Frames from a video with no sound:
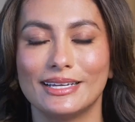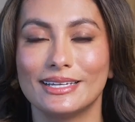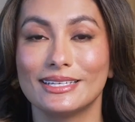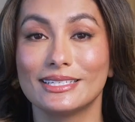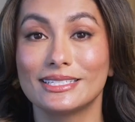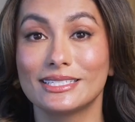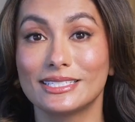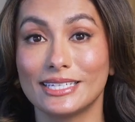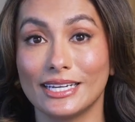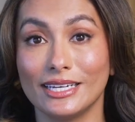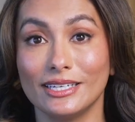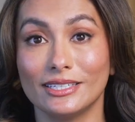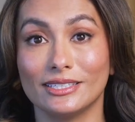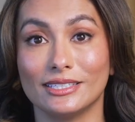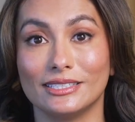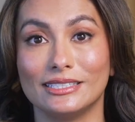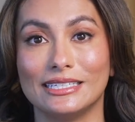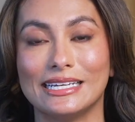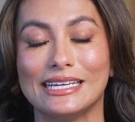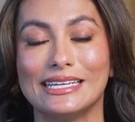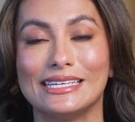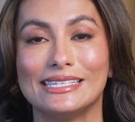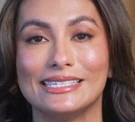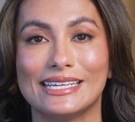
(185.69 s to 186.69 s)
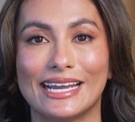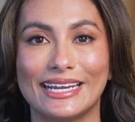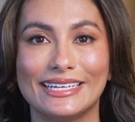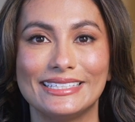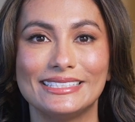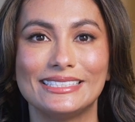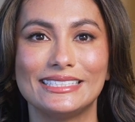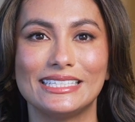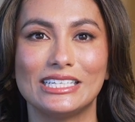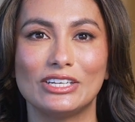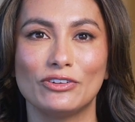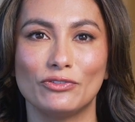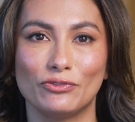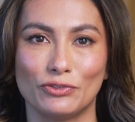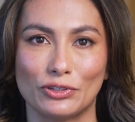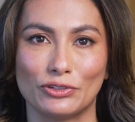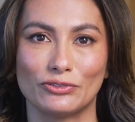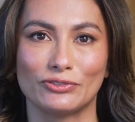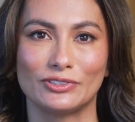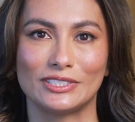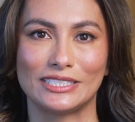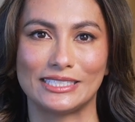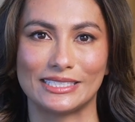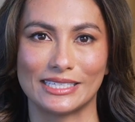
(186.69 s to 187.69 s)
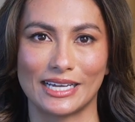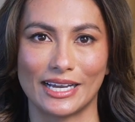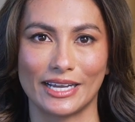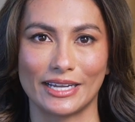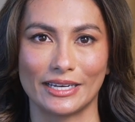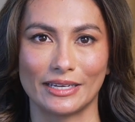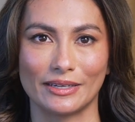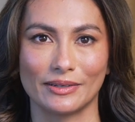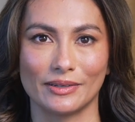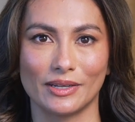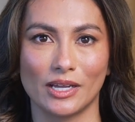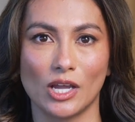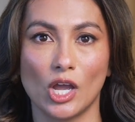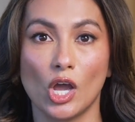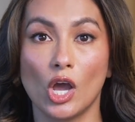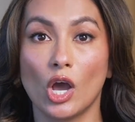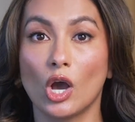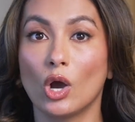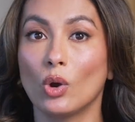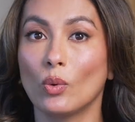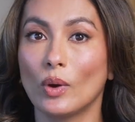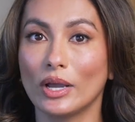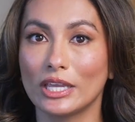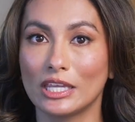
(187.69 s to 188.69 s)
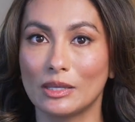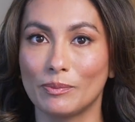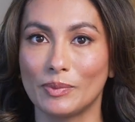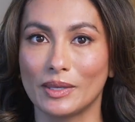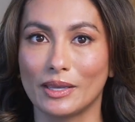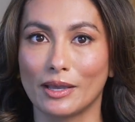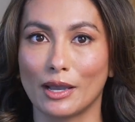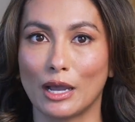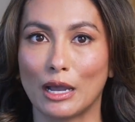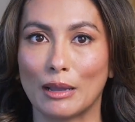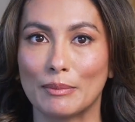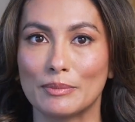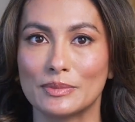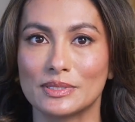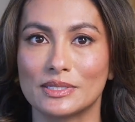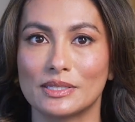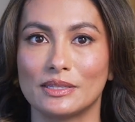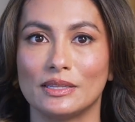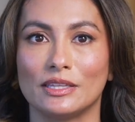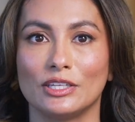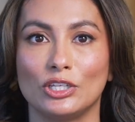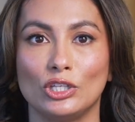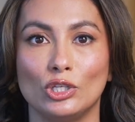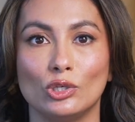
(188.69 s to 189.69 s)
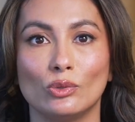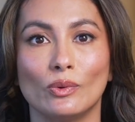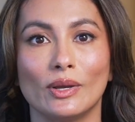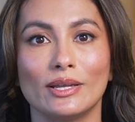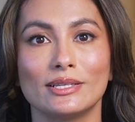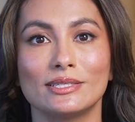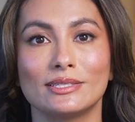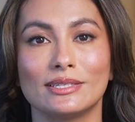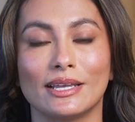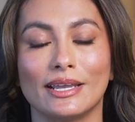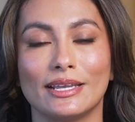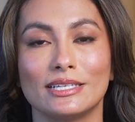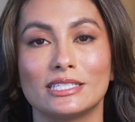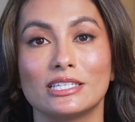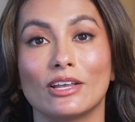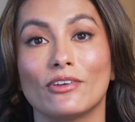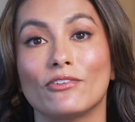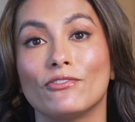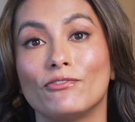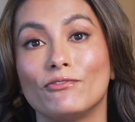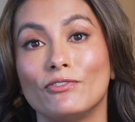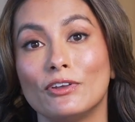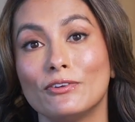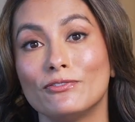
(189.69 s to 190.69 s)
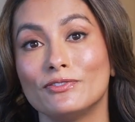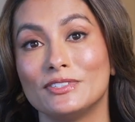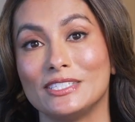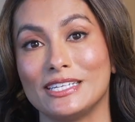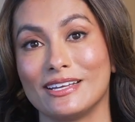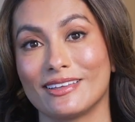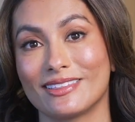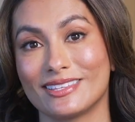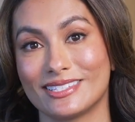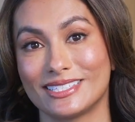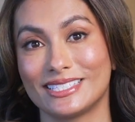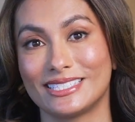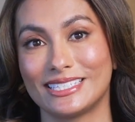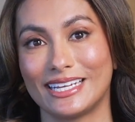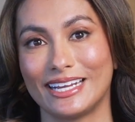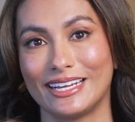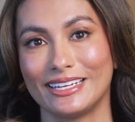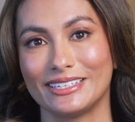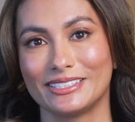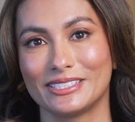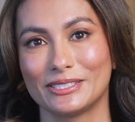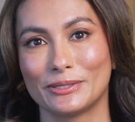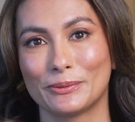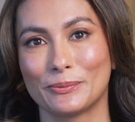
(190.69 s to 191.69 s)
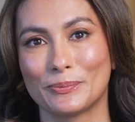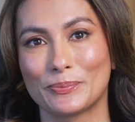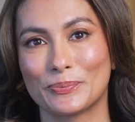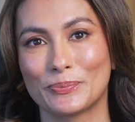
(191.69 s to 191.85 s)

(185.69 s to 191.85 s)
Statehood in 1959. Hawaii becomes the USA's 50th state.